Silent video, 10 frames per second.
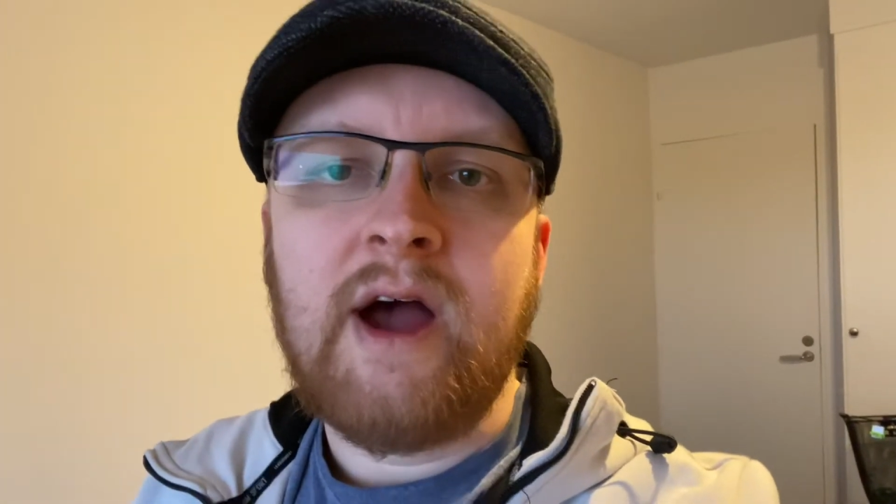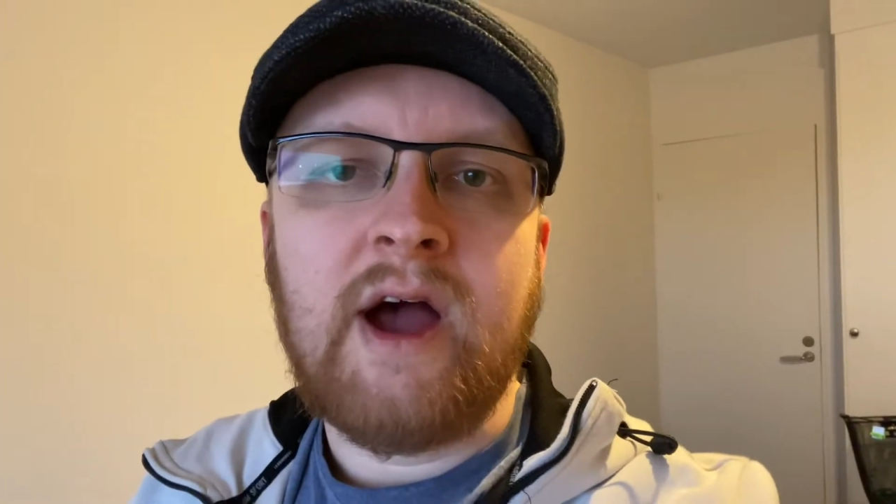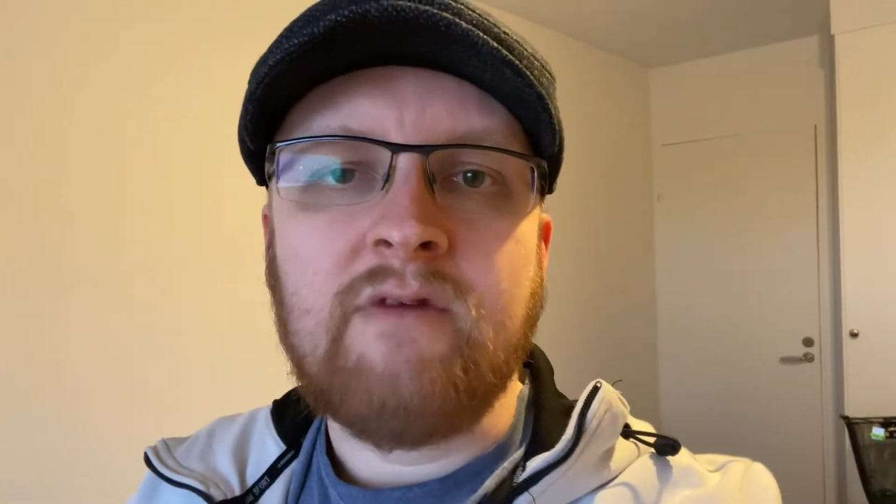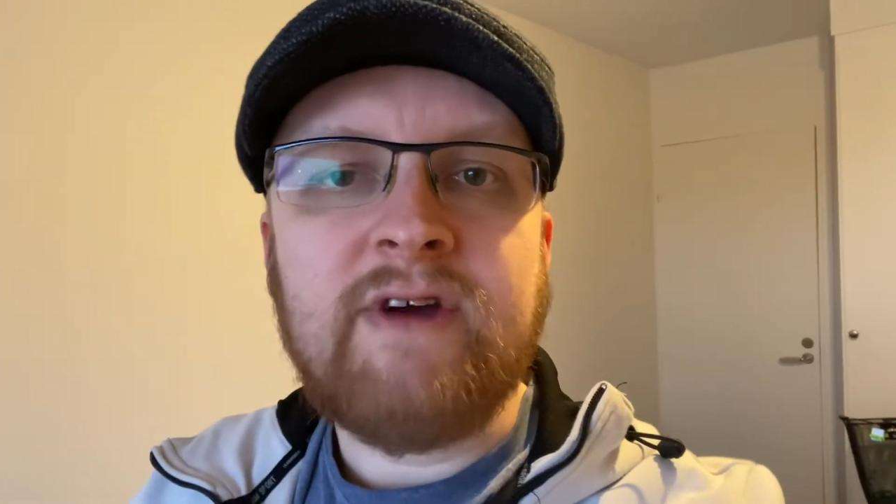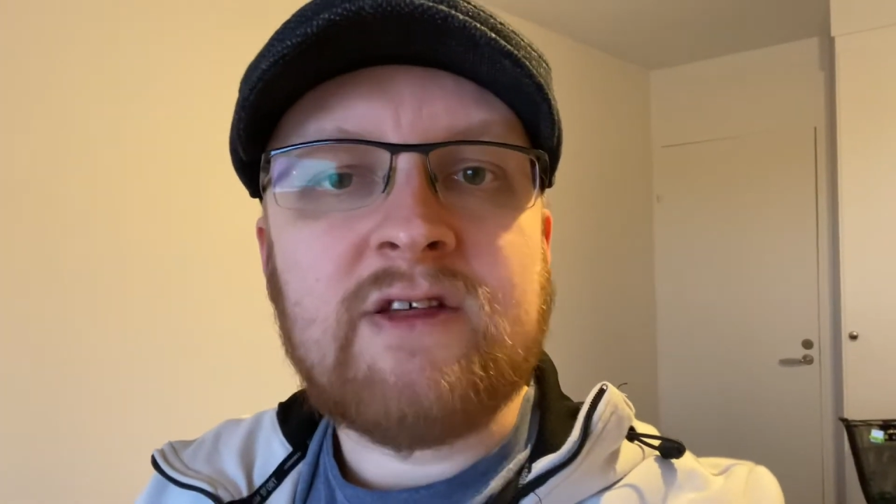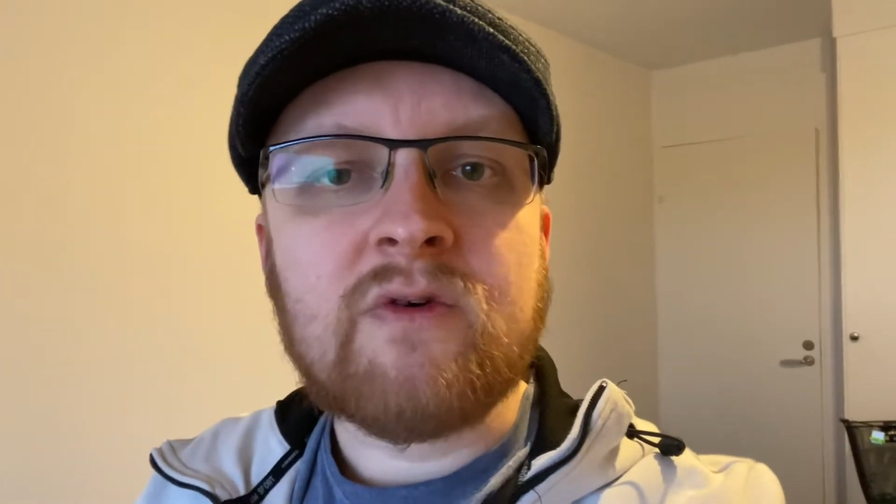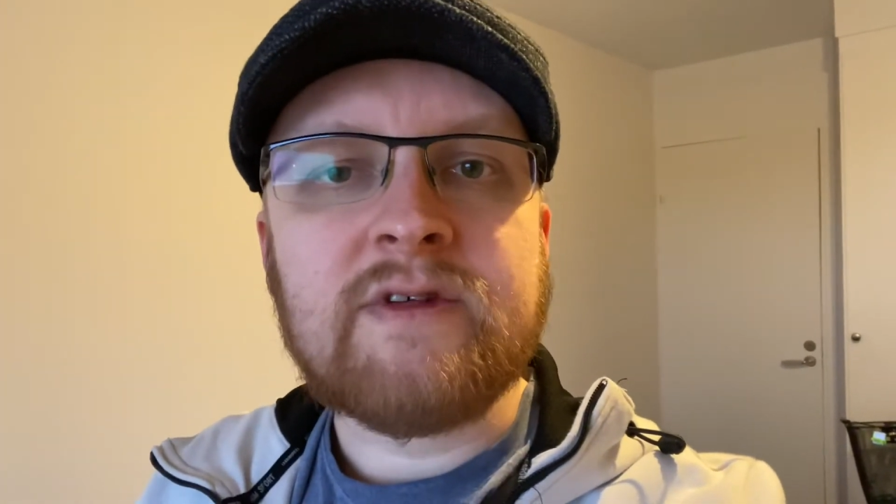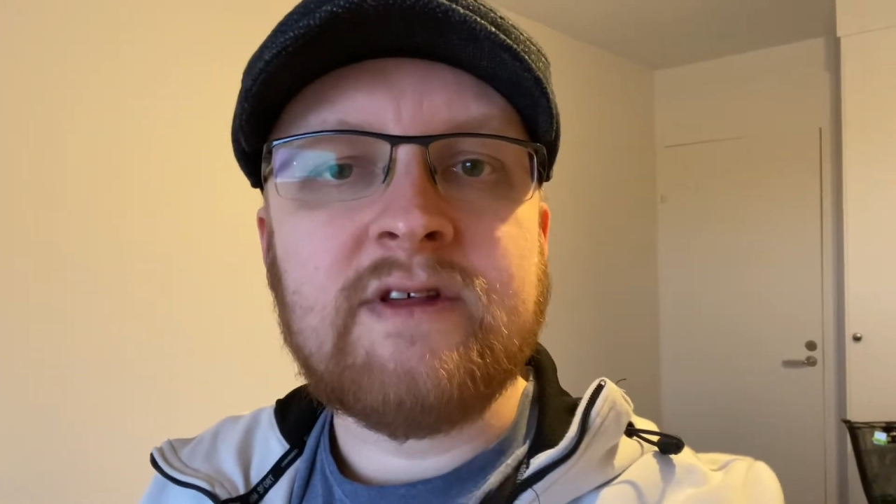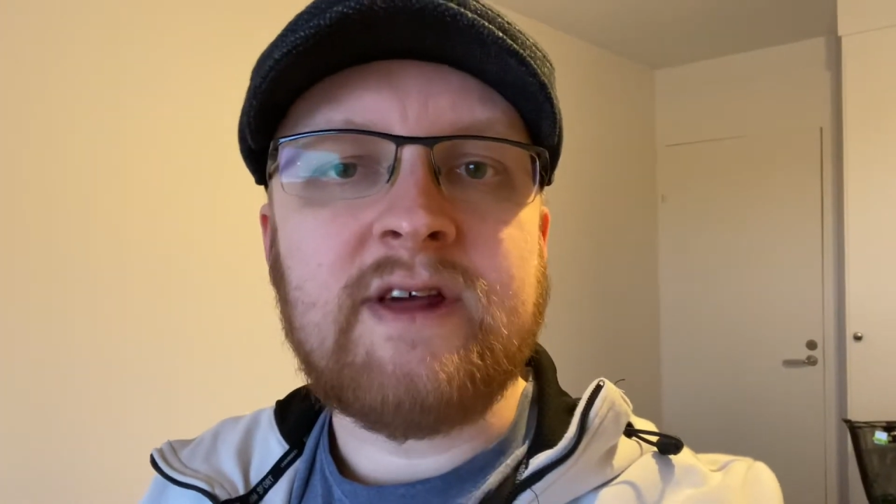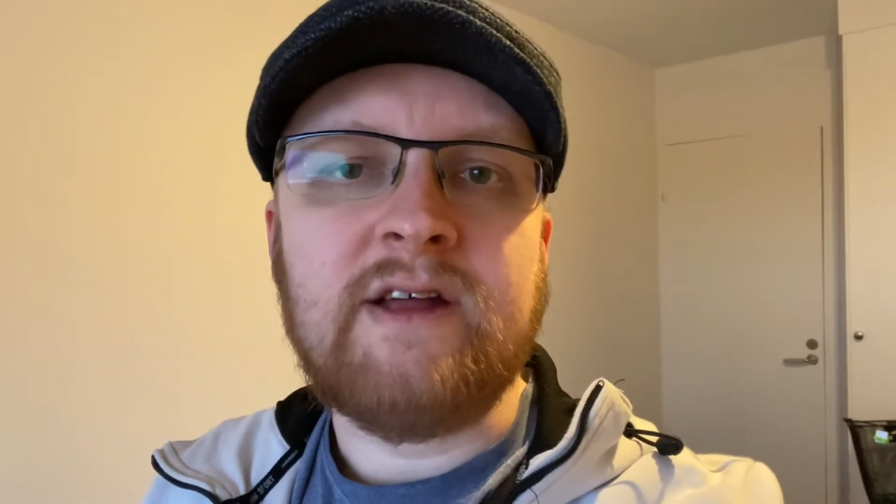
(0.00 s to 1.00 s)

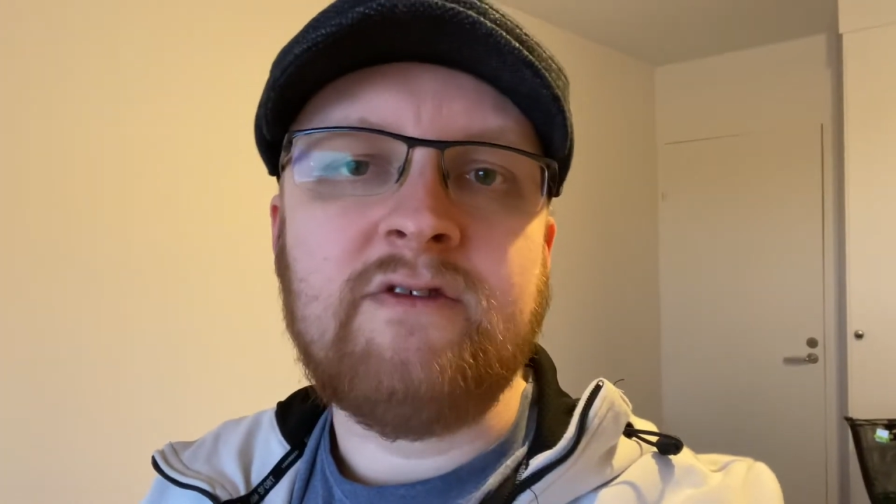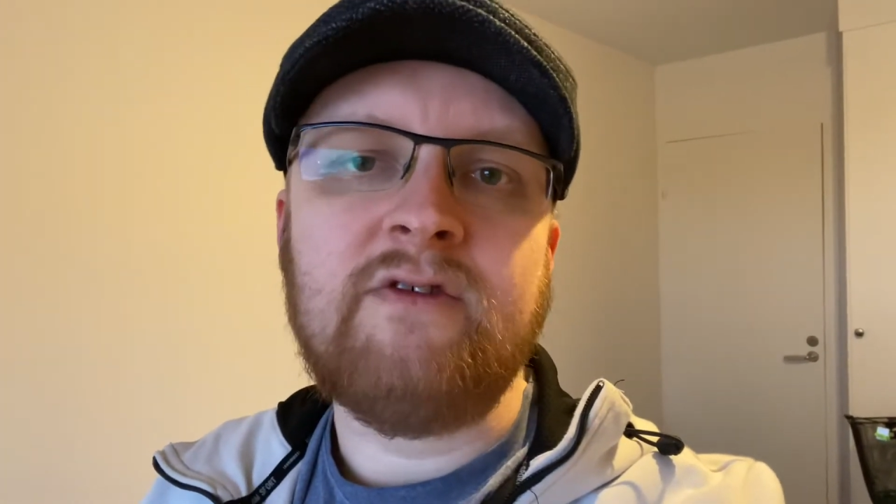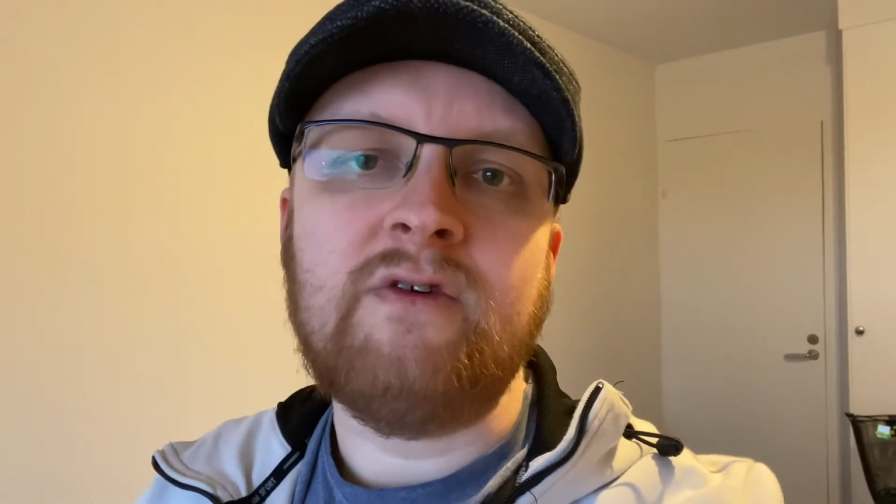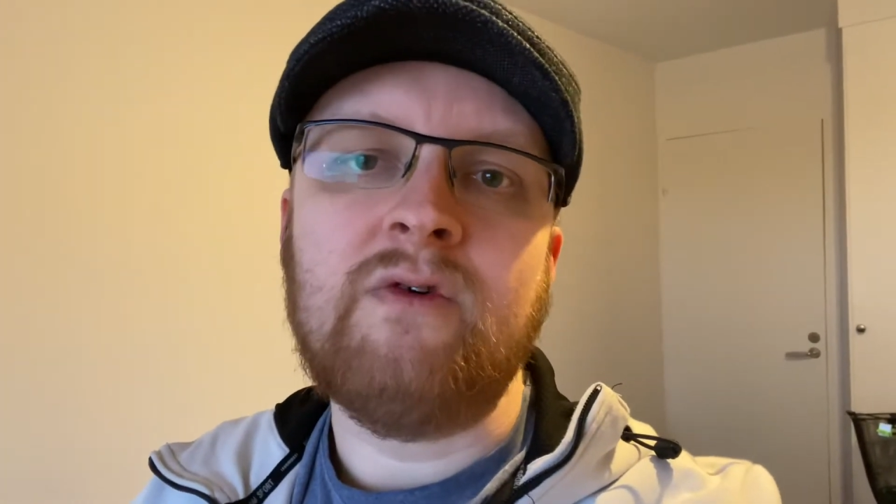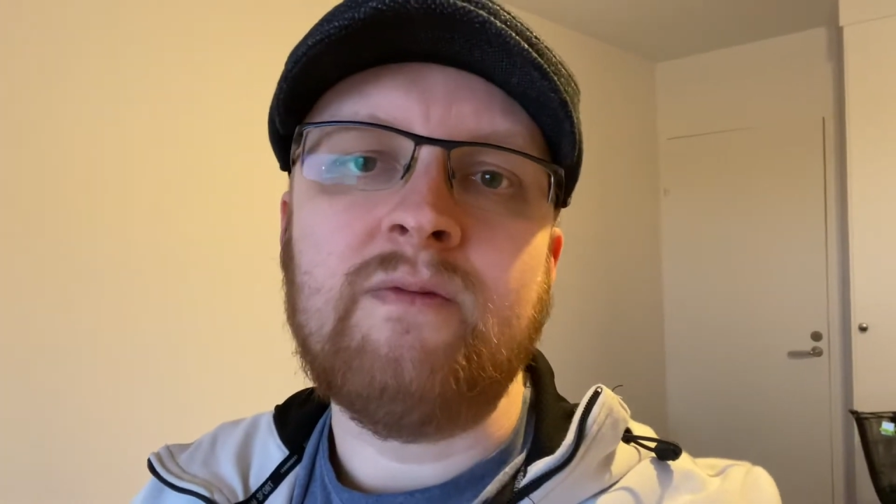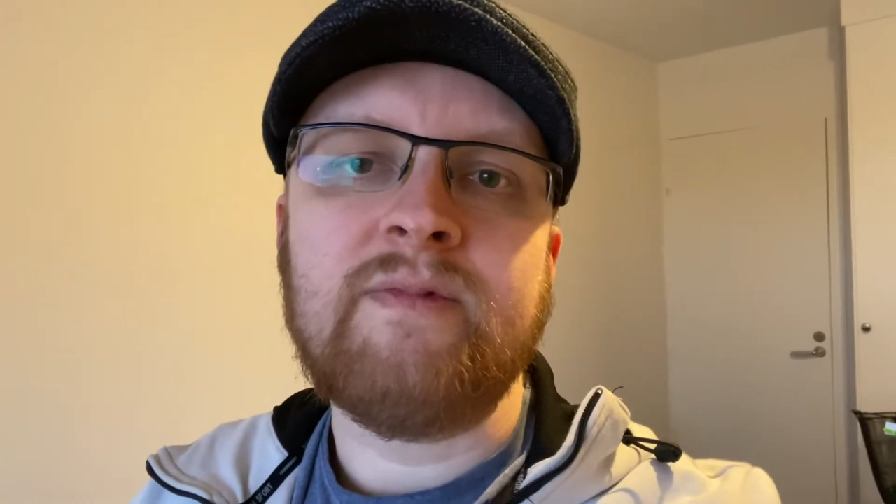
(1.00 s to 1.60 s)
resources into